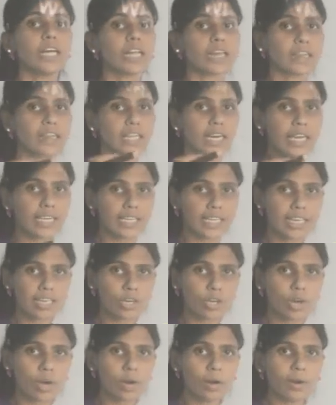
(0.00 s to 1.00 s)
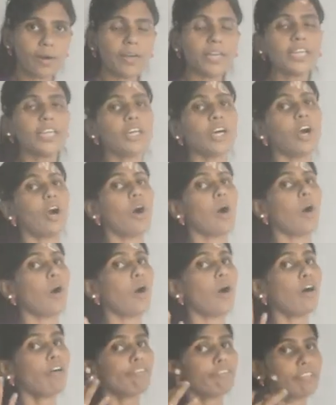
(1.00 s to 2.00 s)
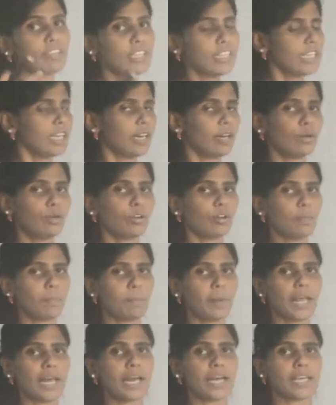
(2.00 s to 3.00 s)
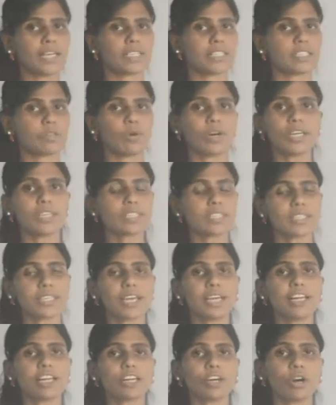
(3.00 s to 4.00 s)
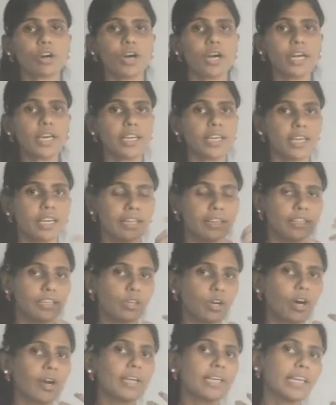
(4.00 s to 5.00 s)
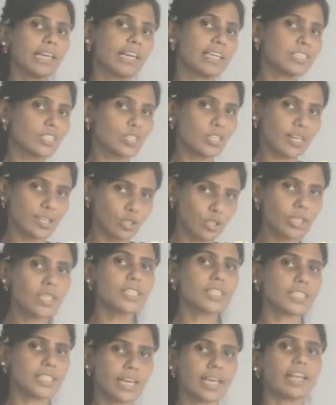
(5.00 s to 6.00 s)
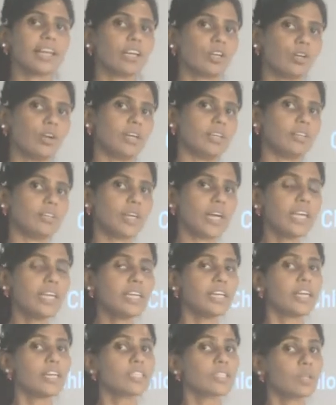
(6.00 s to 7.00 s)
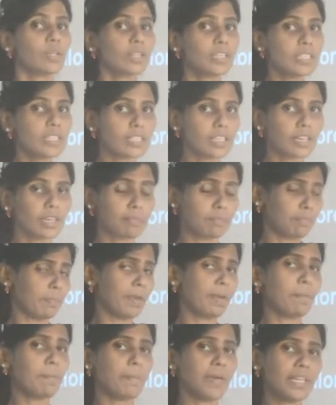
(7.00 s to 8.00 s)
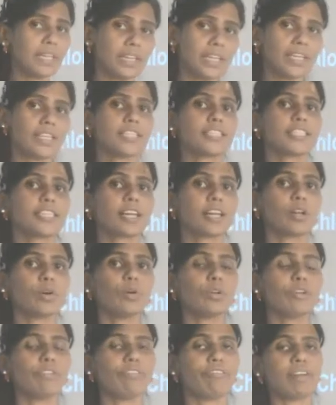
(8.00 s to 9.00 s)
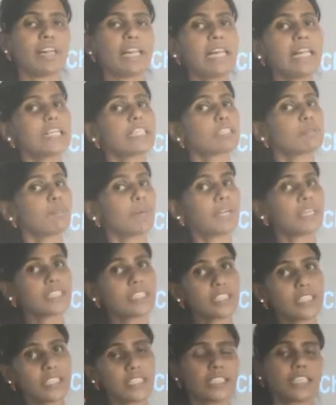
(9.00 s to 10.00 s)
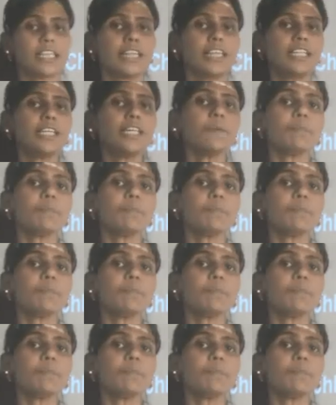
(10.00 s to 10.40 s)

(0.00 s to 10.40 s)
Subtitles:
thylakoid of the chloroplast. What is thylakoid? The coin-like structure is thylakoid, right? So this pigment, that is the chlorophyll, is present in the